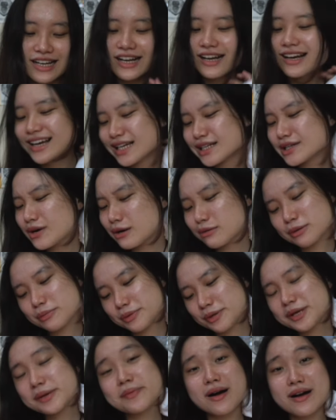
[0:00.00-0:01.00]
I know I'm a
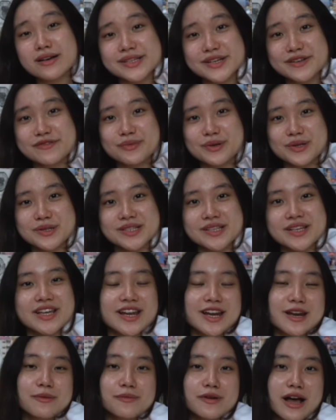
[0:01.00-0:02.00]
pretty positive person and